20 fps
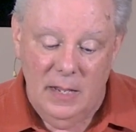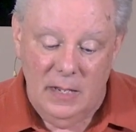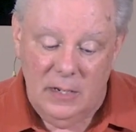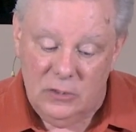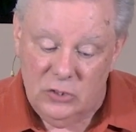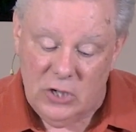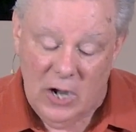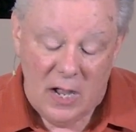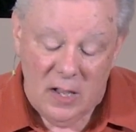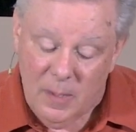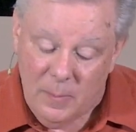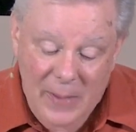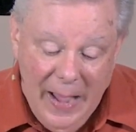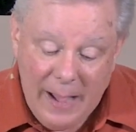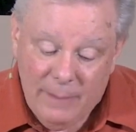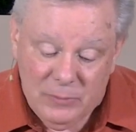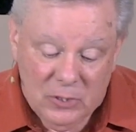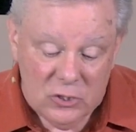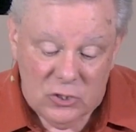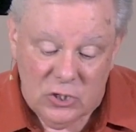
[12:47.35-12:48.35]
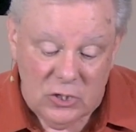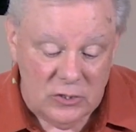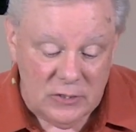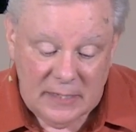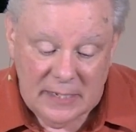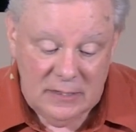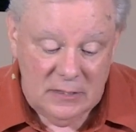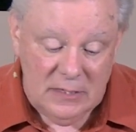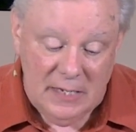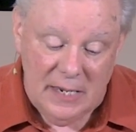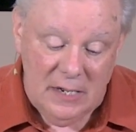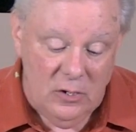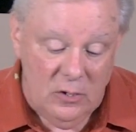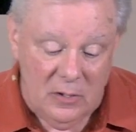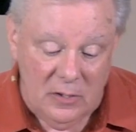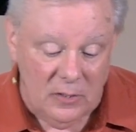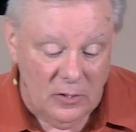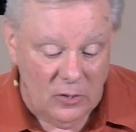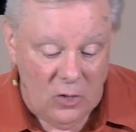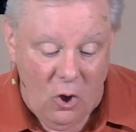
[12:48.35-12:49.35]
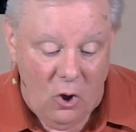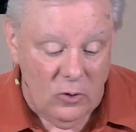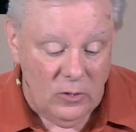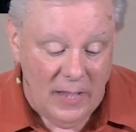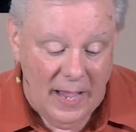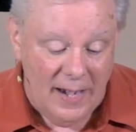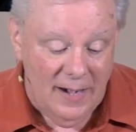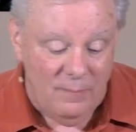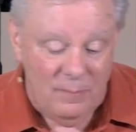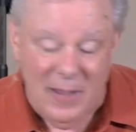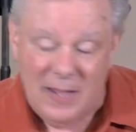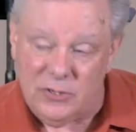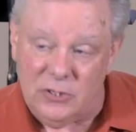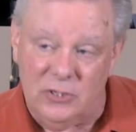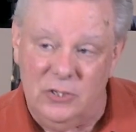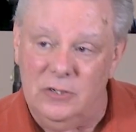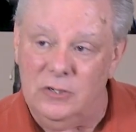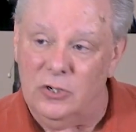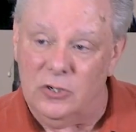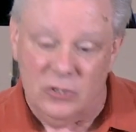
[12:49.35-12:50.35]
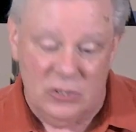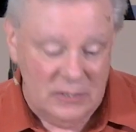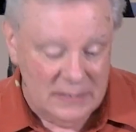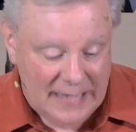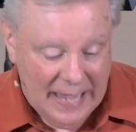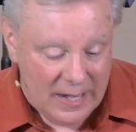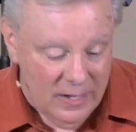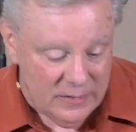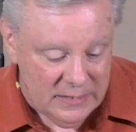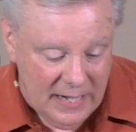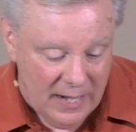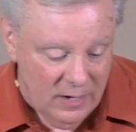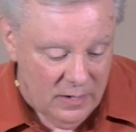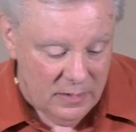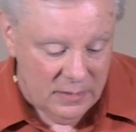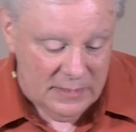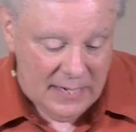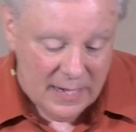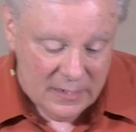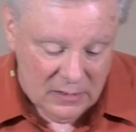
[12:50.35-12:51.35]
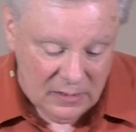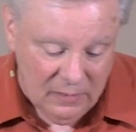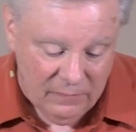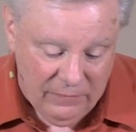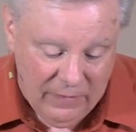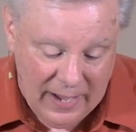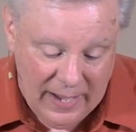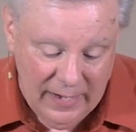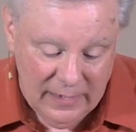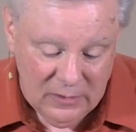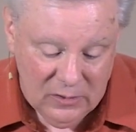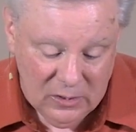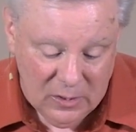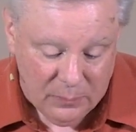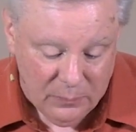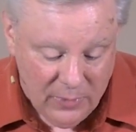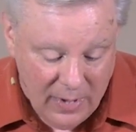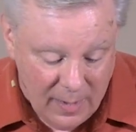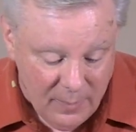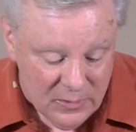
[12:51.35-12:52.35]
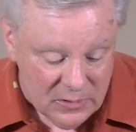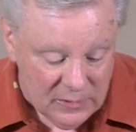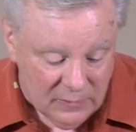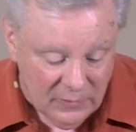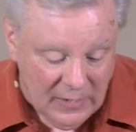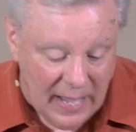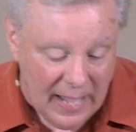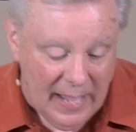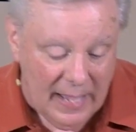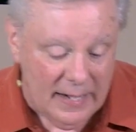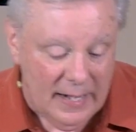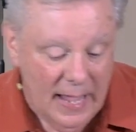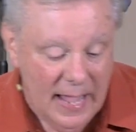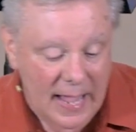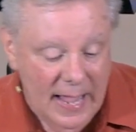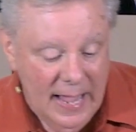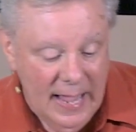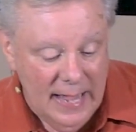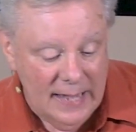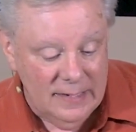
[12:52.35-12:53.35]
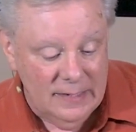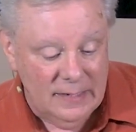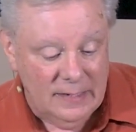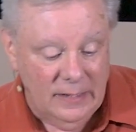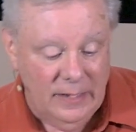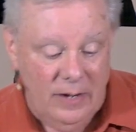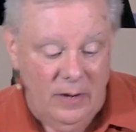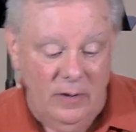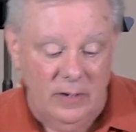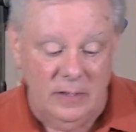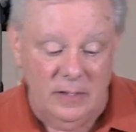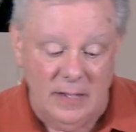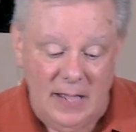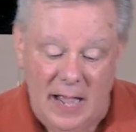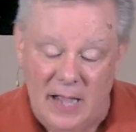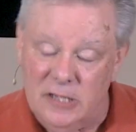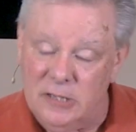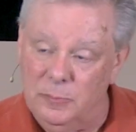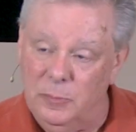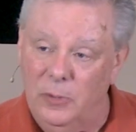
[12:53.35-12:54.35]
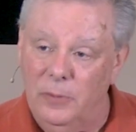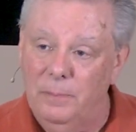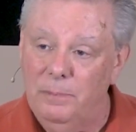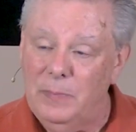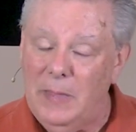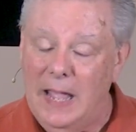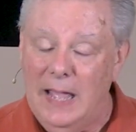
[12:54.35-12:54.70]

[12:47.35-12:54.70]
And John the Baptist just continued in the long line of messengers testifying to the promise of God and declaring the gospel.